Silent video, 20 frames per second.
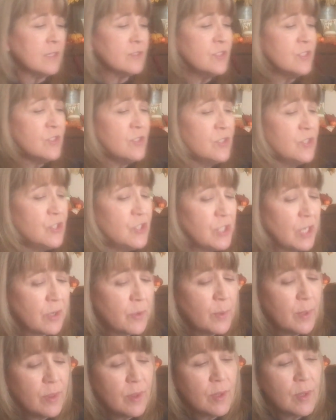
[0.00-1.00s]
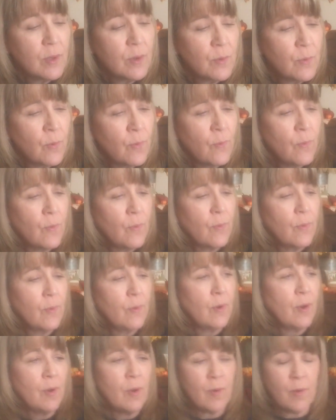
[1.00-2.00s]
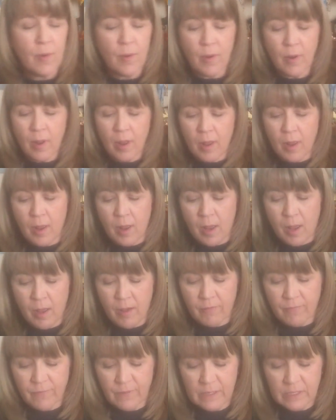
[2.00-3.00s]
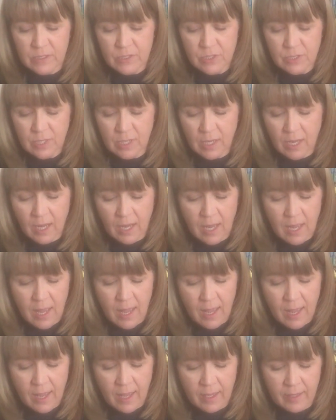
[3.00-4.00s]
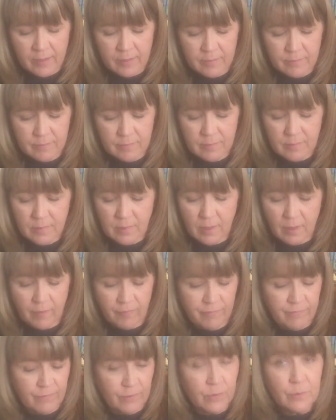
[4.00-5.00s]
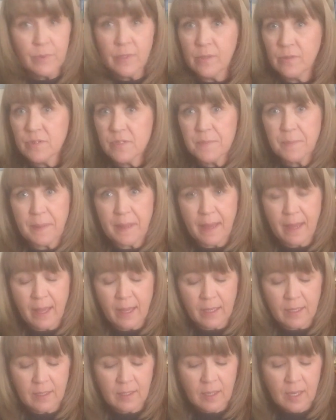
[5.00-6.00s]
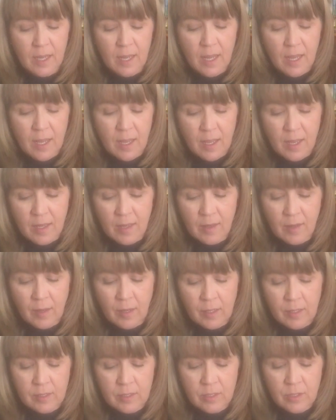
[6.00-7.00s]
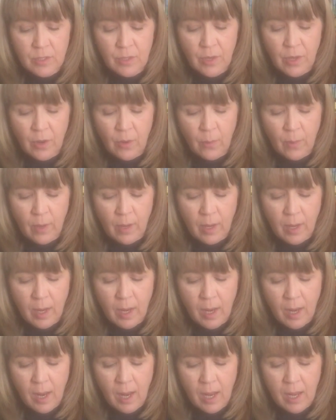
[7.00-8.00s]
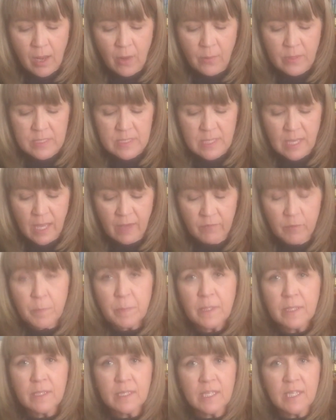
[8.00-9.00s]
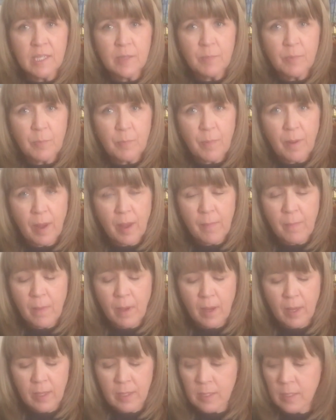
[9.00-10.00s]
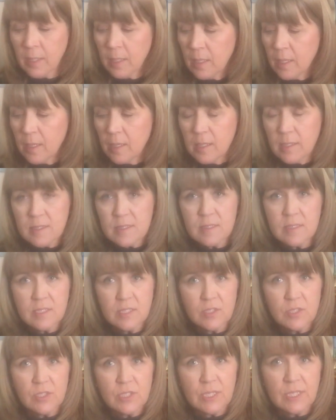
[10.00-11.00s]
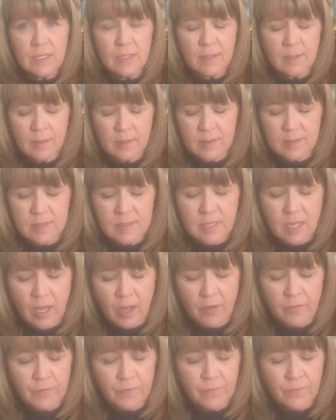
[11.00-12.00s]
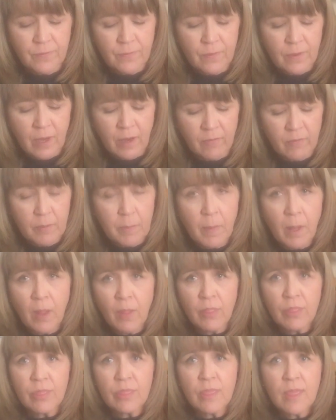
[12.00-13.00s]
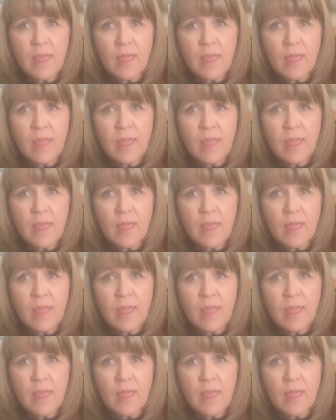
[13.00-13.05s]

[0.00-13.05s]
just share with you a finish that I had a few years back. You know, I always have a pin keep by my stitching stuff every month,